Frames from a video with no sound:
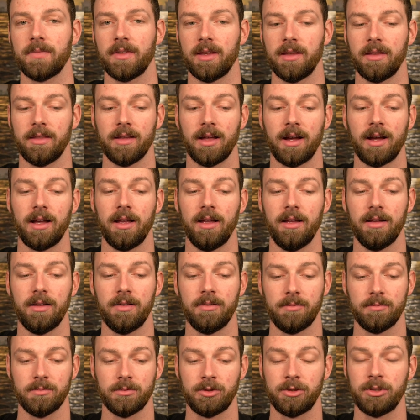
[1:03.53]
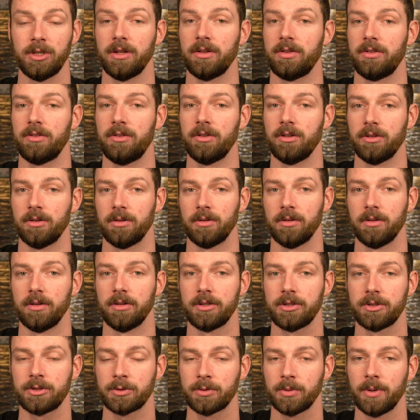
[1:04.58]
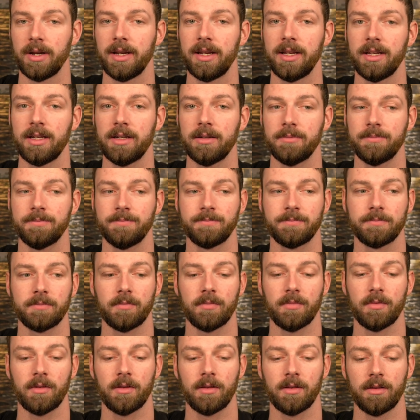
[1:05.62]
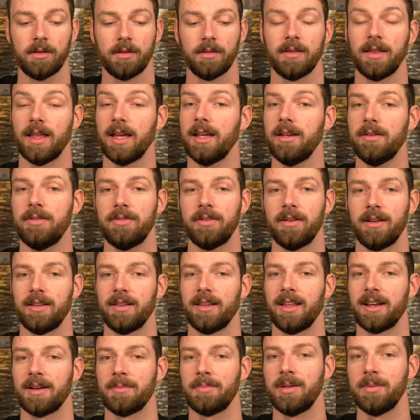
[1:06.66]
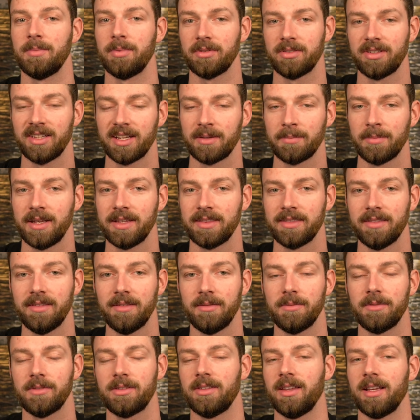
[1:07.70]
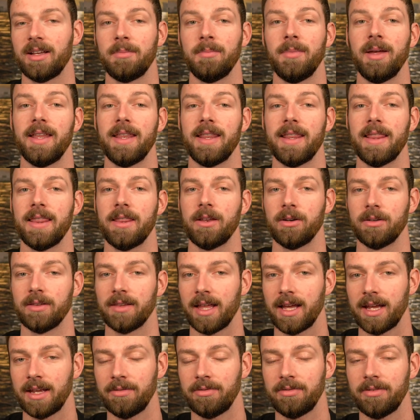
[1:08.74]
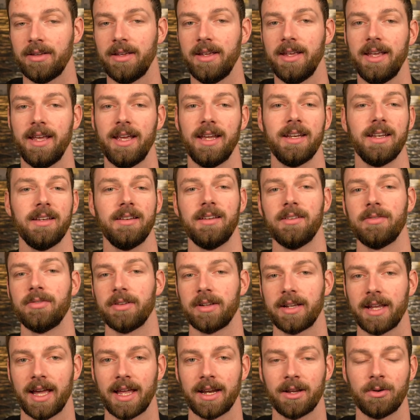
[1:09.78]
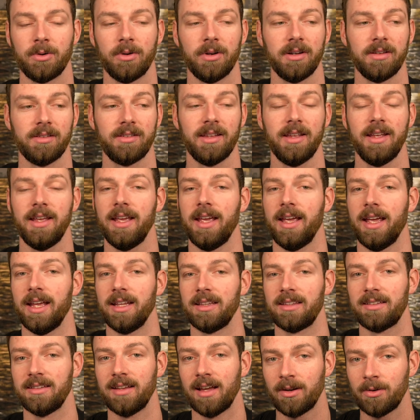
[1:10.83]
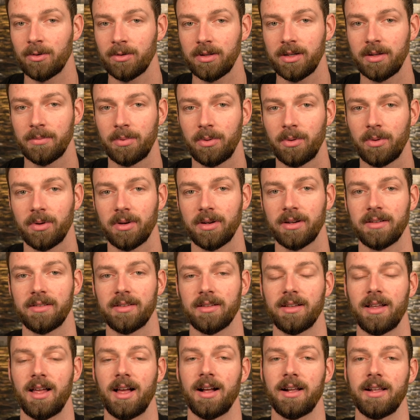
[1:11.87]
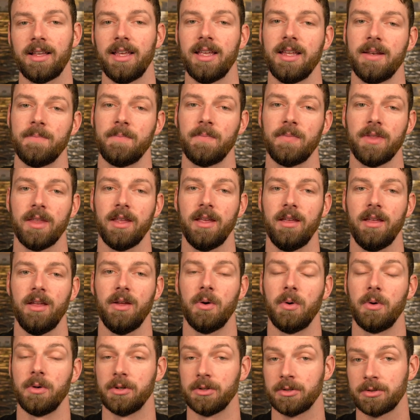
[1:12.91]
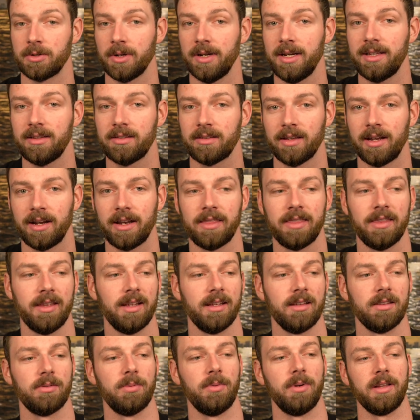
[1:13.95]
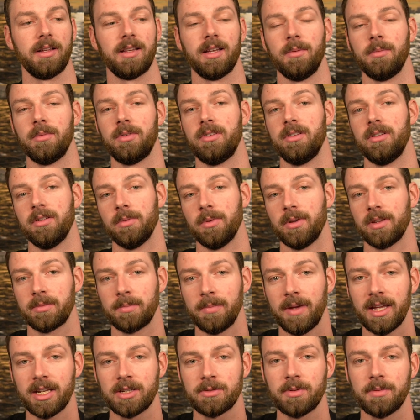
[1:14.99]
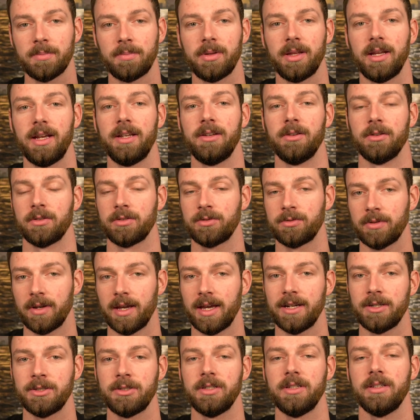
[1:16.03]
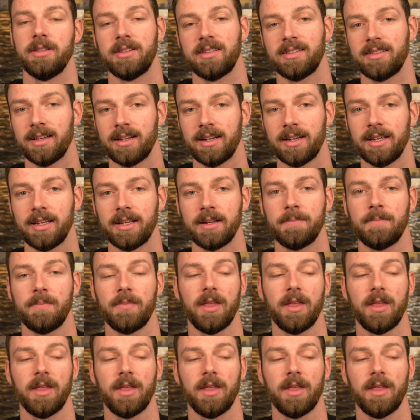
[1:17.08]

not just your trading life. A lot of people segment their life into different categories. It's not only important to lock in on your trading side of things when it comes to your risk management plan, your strategy, studying,